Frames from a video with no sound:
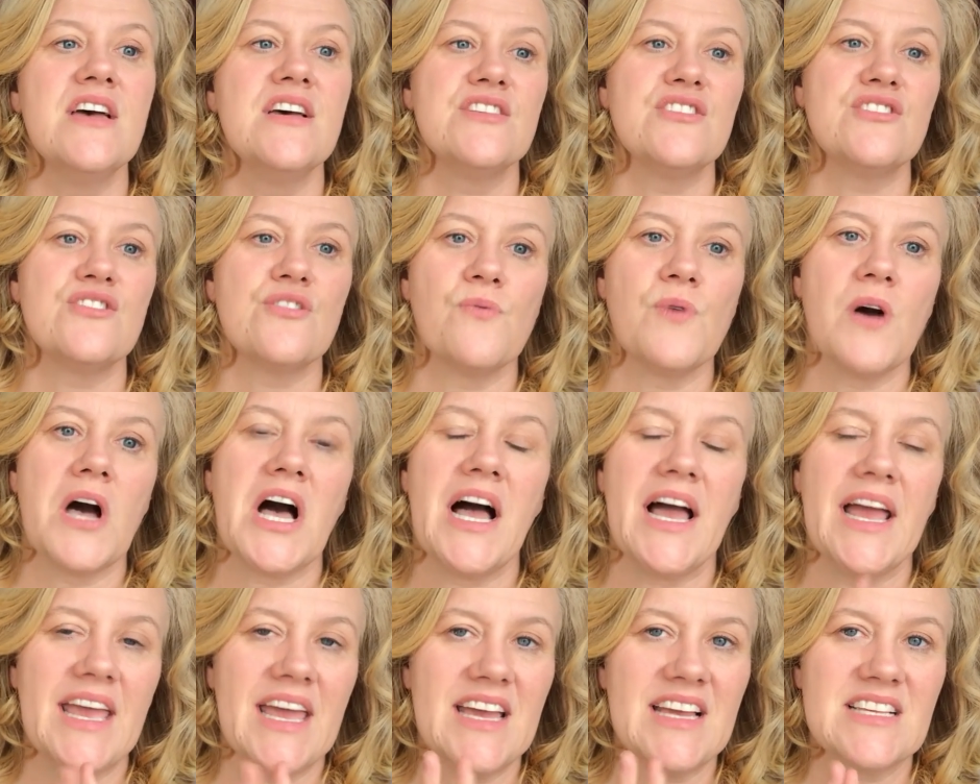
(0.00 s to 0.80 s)
So
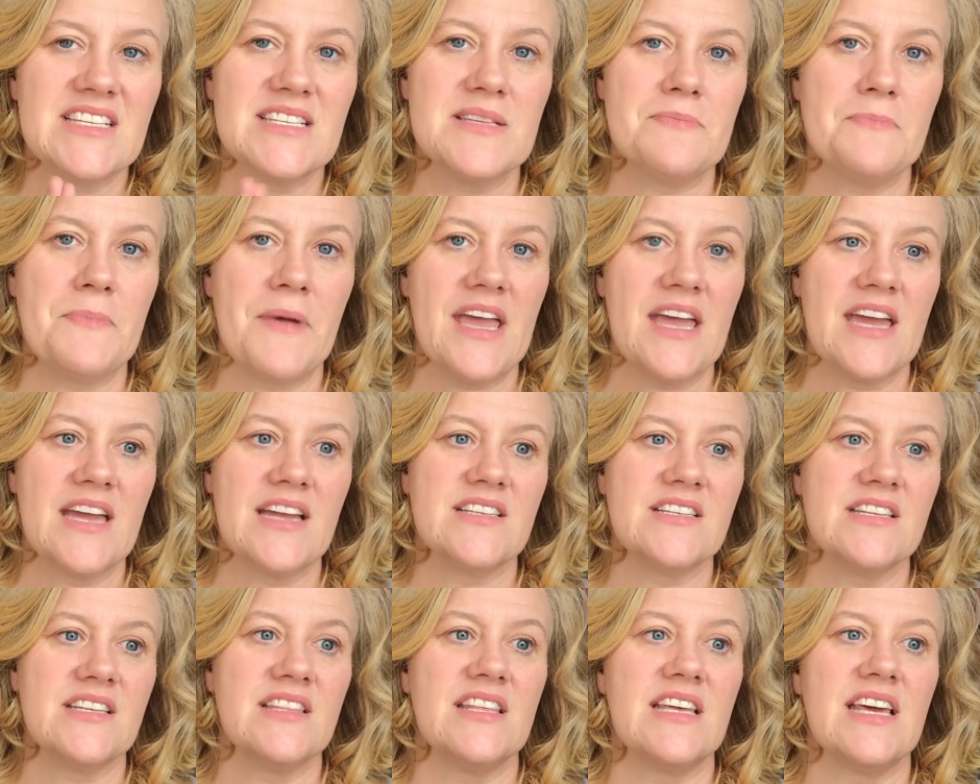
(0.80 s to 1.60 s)
I
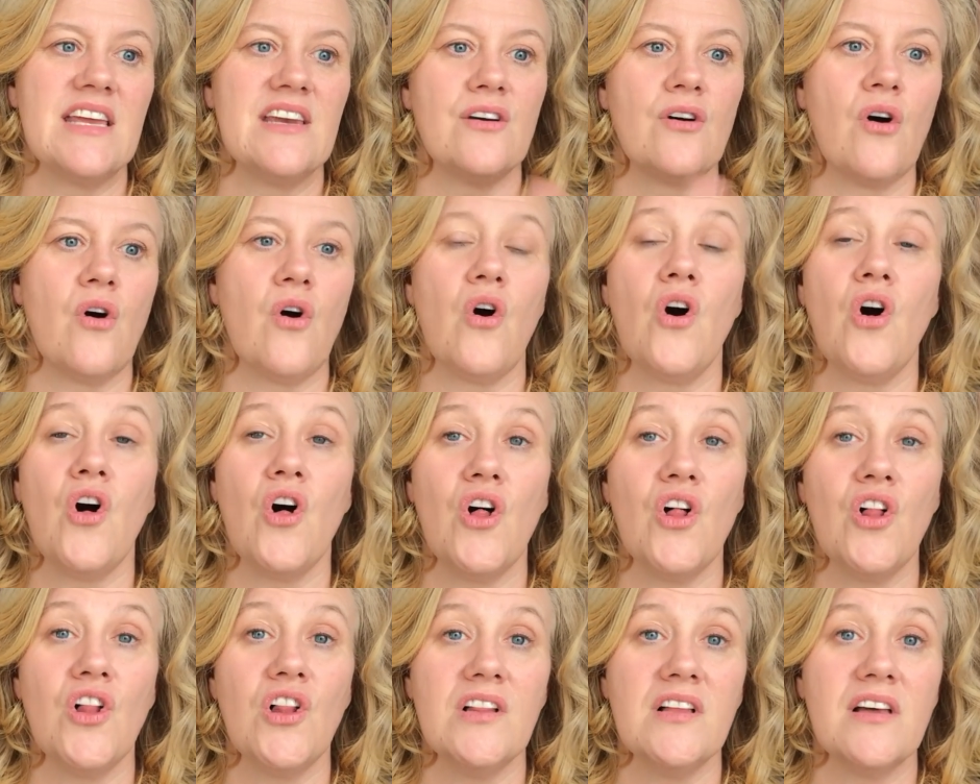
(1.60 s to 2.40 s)
expect that
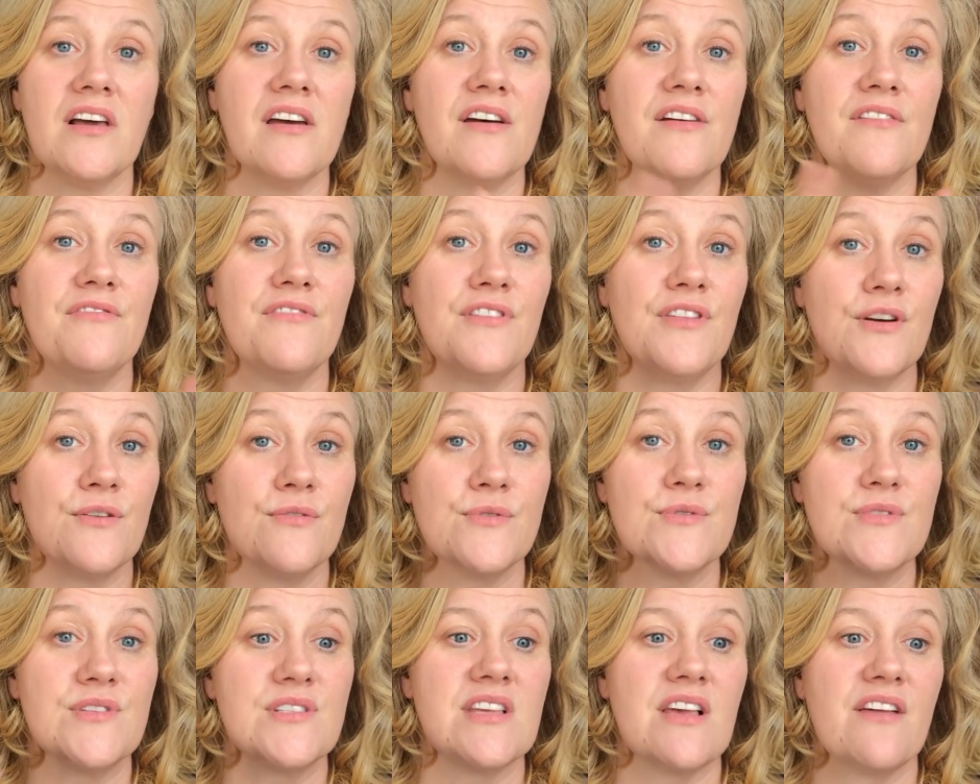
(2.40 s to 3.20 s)
all of
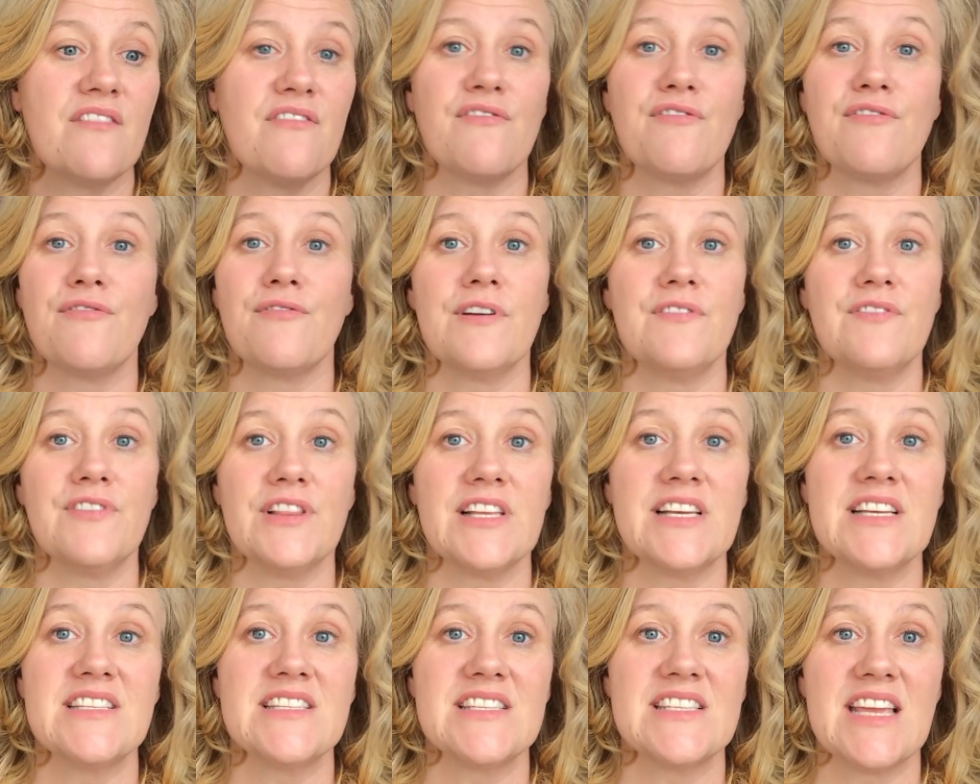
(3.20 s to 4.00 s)
those
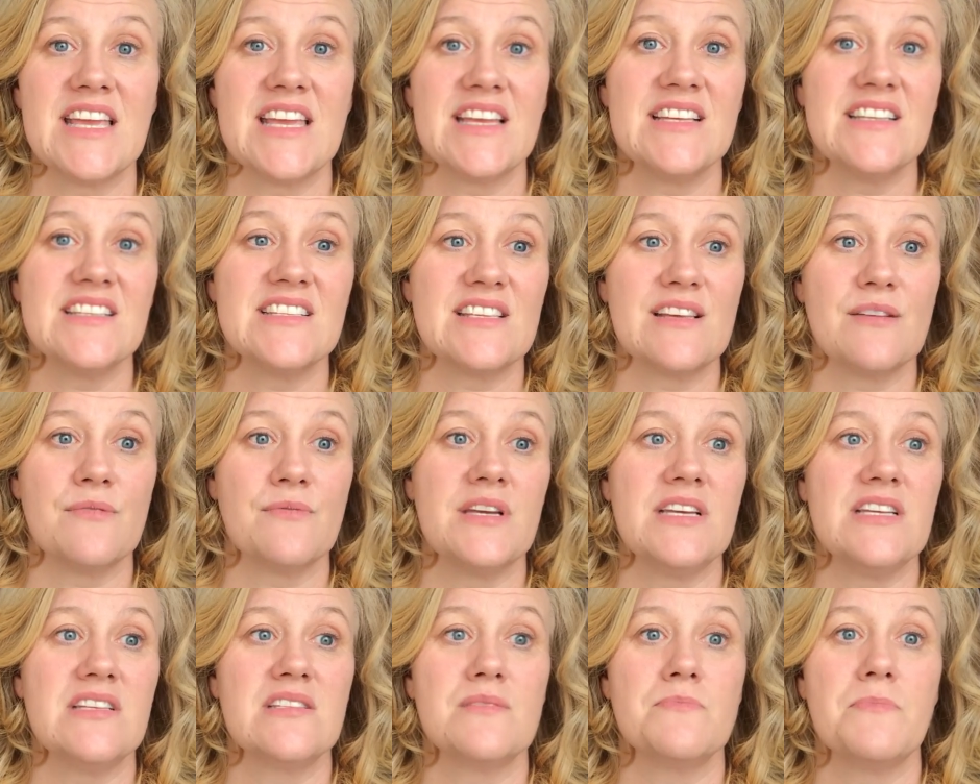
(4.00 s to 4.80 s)
frivolous things that
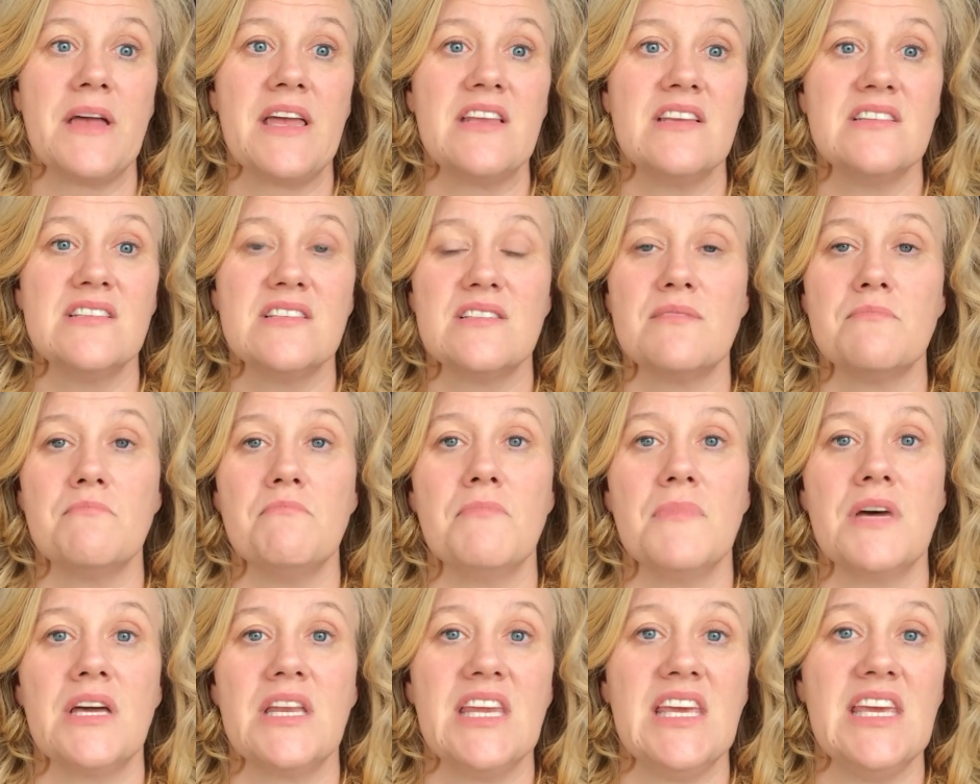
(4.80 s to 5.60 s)
we spend
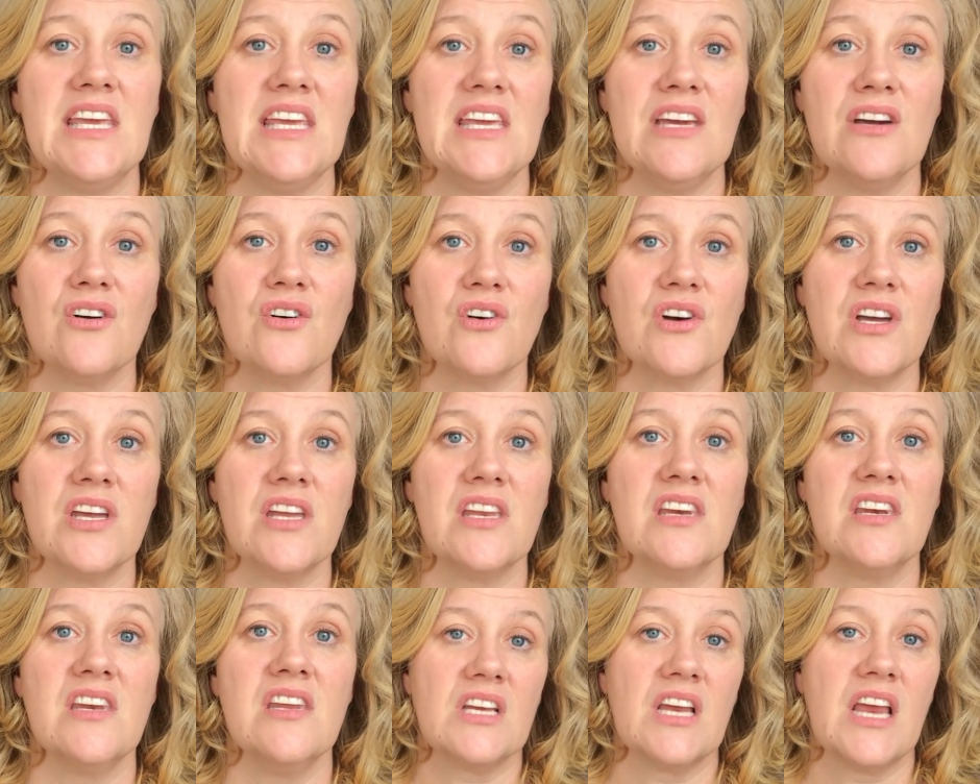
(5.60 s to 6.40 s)
money
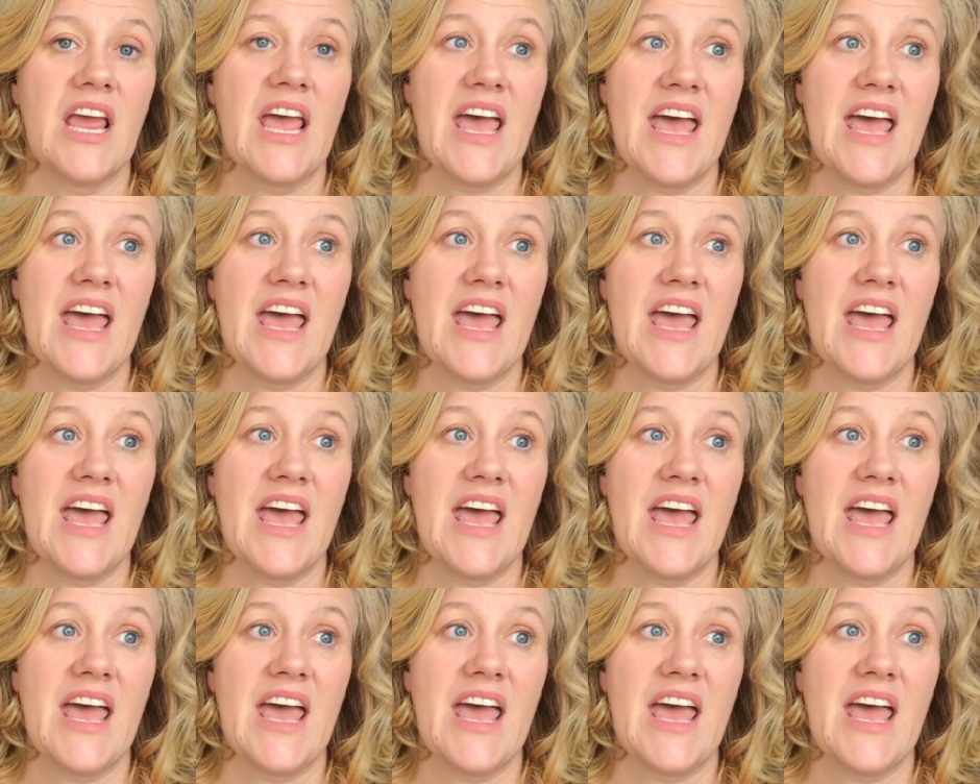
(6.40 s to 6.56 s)
on,